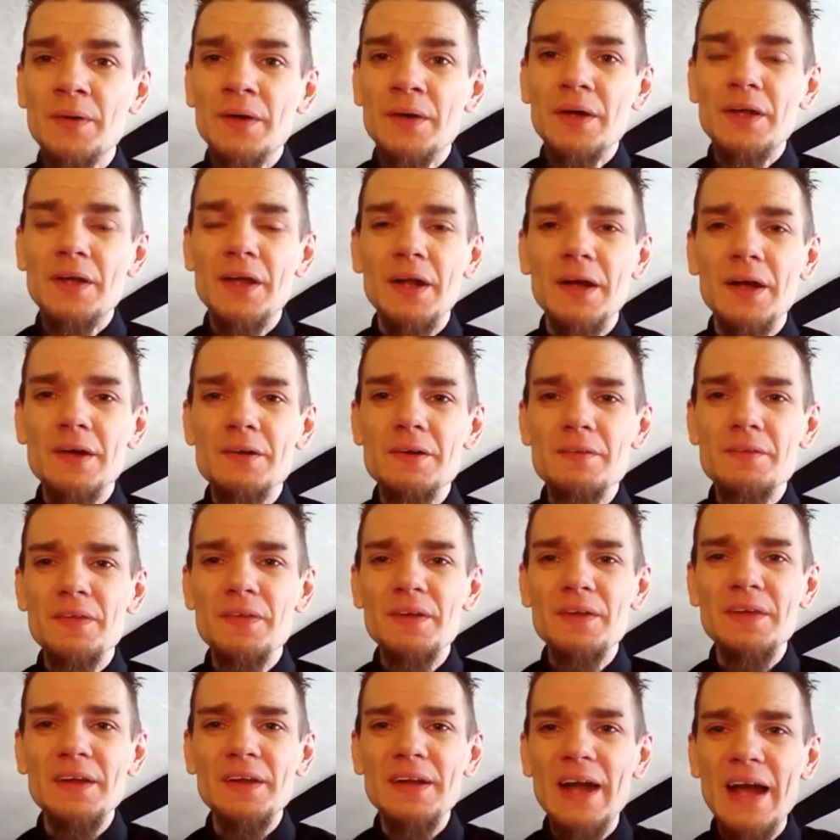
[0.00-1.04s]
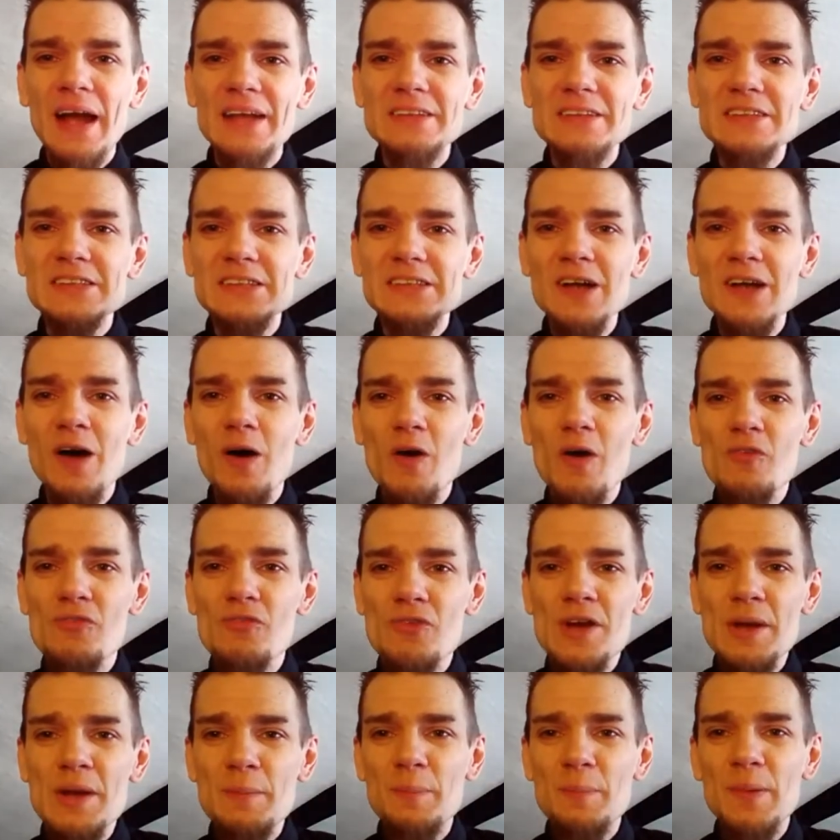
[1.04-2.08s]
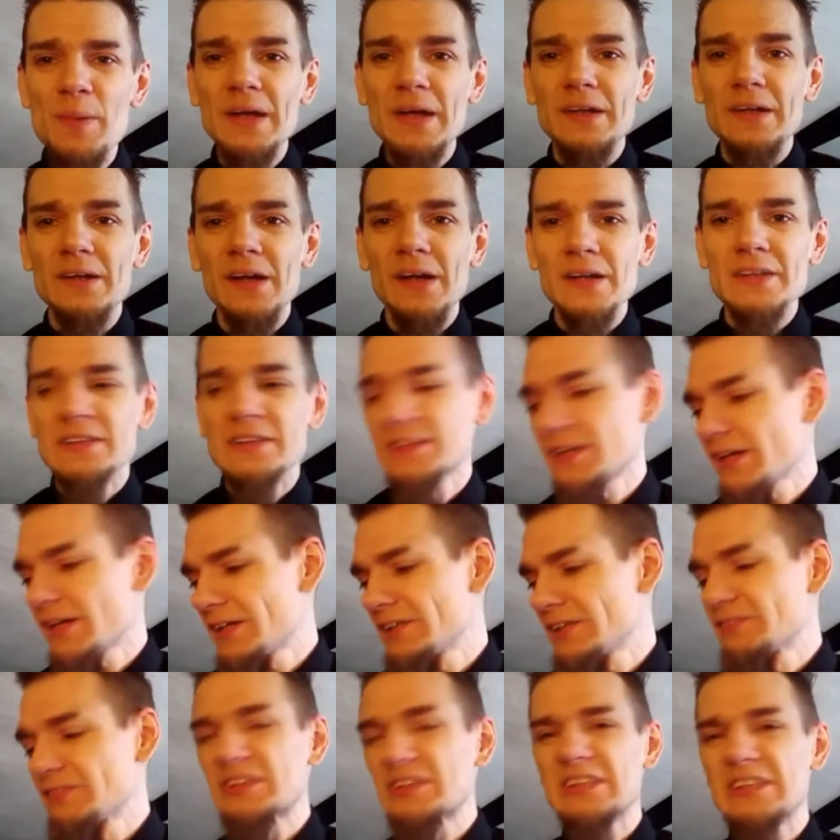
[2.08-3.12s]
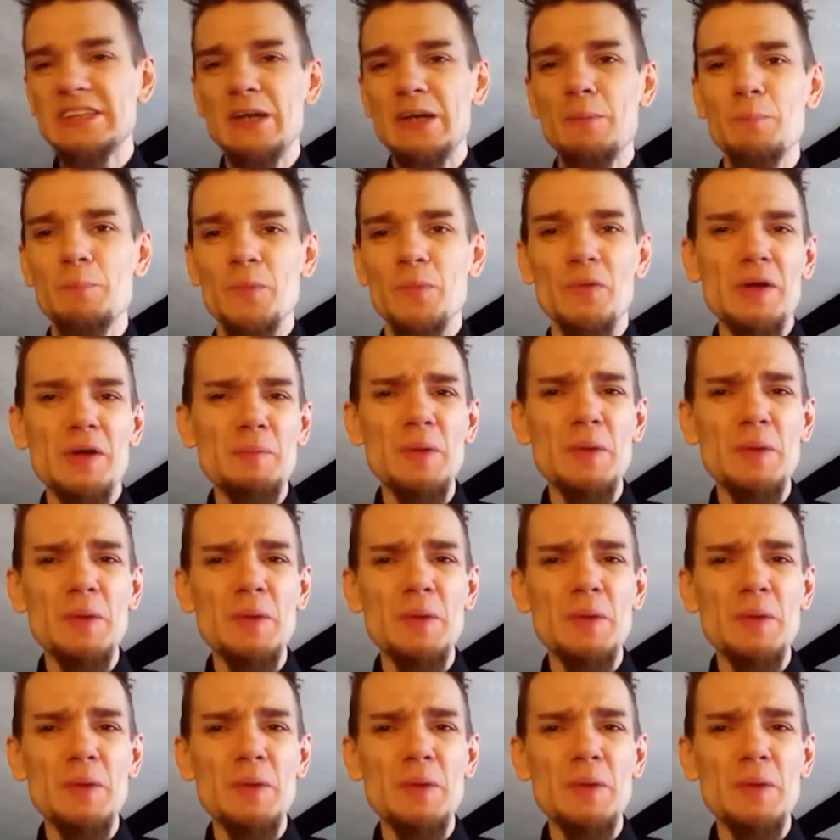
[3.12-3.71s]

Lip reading: you know, they had to start off really big, like the size of a submarine.